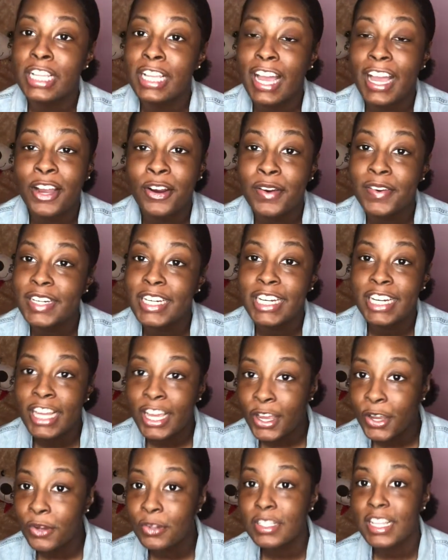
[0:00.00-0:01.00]
I already
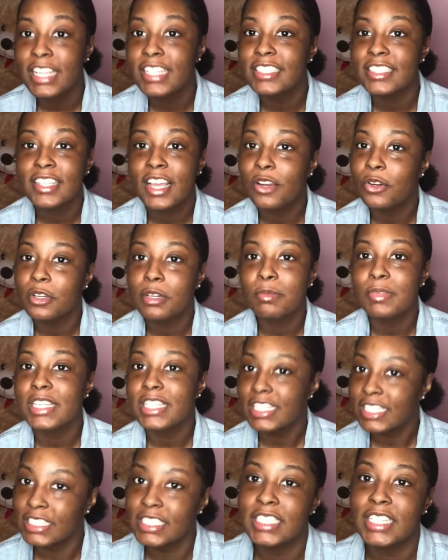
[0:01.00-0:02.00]
know, like, it's not going to be
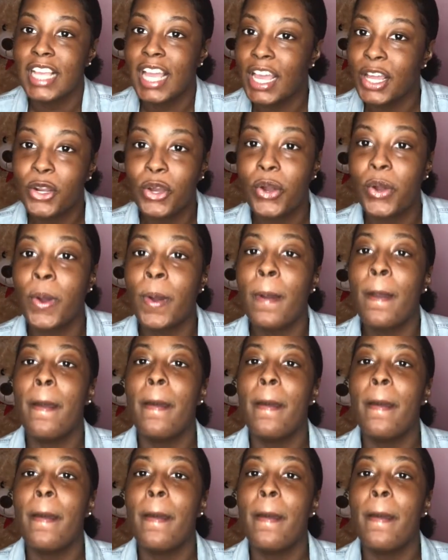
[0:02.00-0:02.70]
easy at all,